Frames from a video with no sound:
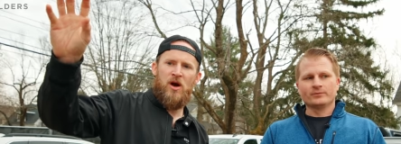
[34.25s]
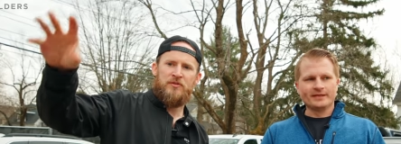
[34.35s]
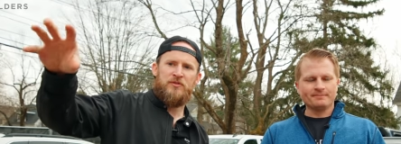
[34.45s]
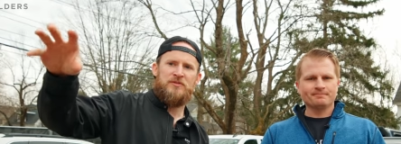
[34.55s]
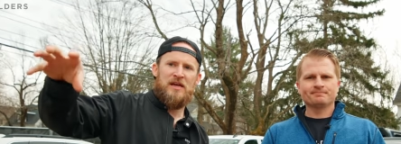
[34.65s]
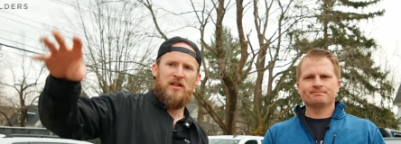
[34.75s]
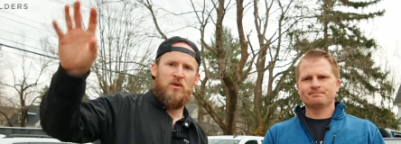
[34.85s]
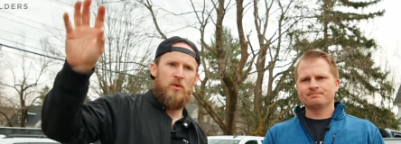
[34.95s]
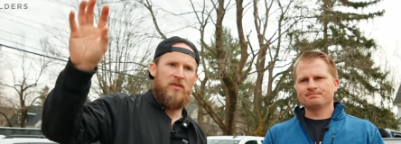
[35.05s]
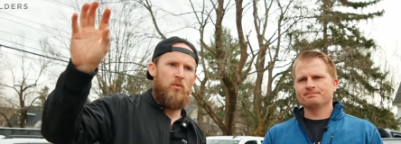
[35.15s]
Speaker 1: we also did.
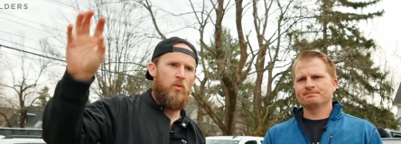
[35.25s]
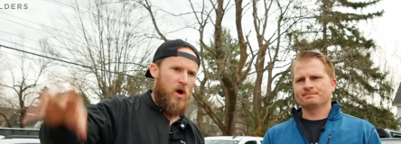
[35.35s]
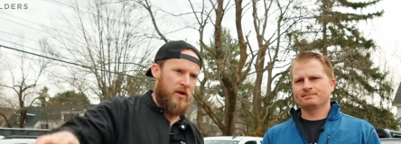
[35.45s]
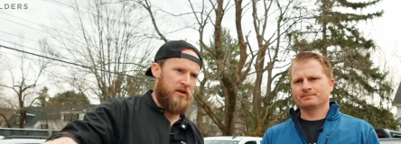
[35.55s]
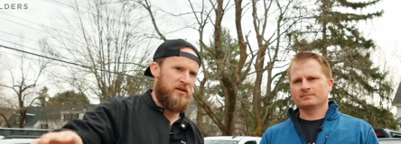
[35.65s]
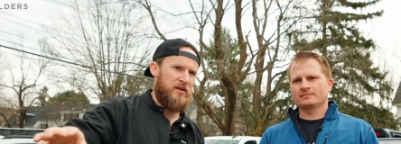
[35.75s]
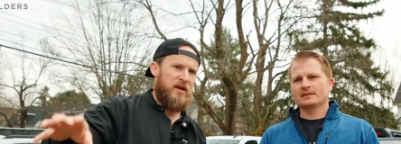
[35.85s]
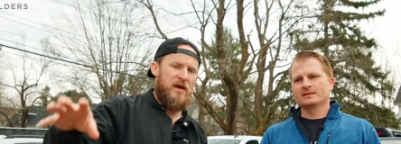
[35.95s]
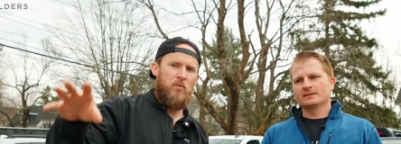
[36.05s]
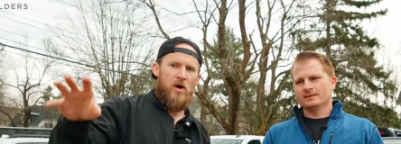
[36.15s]
dealing with water
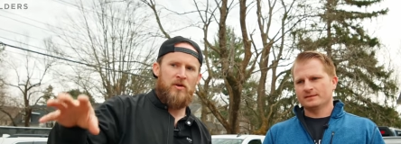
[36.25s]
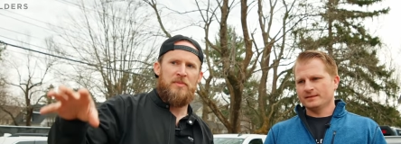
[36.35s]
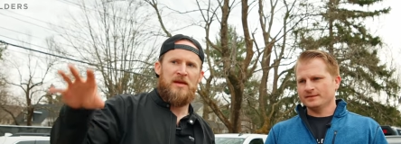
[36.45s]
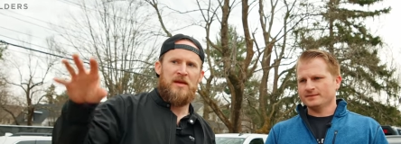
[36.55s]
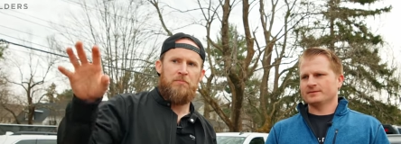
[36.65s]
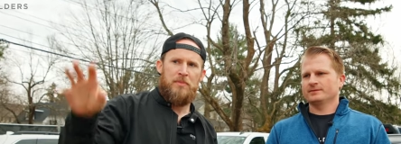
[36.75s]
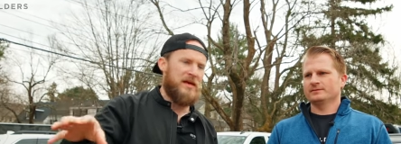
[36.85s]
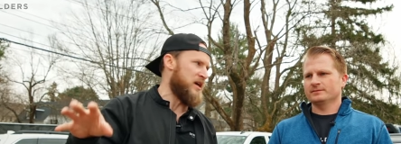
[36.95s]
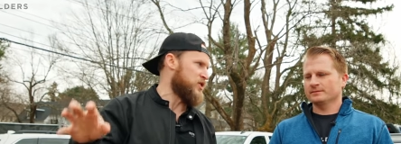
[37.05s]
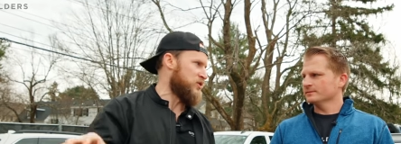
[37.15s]
and water being yes. a
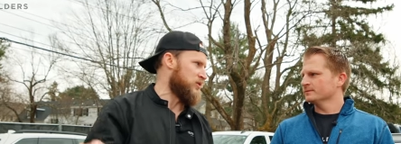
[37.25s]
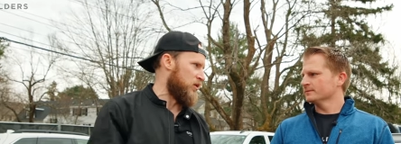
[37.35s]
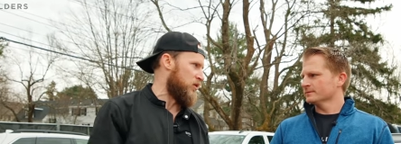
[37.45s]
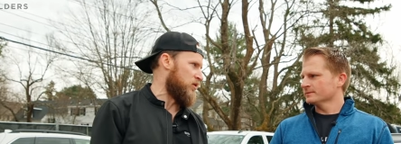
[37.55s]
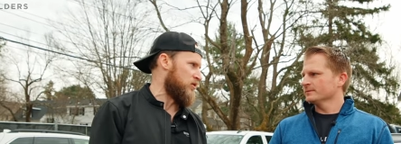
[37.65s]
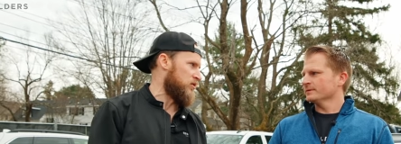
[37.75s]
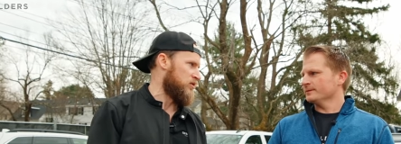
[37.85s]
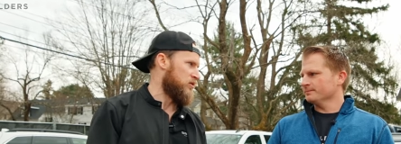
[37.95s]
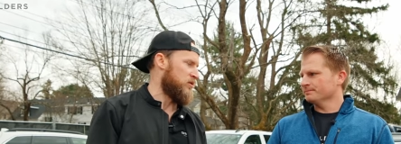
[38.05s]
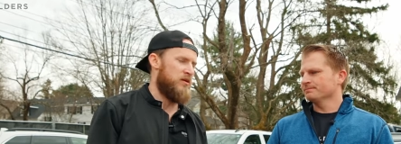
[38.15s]
big issue in the hole. Yep.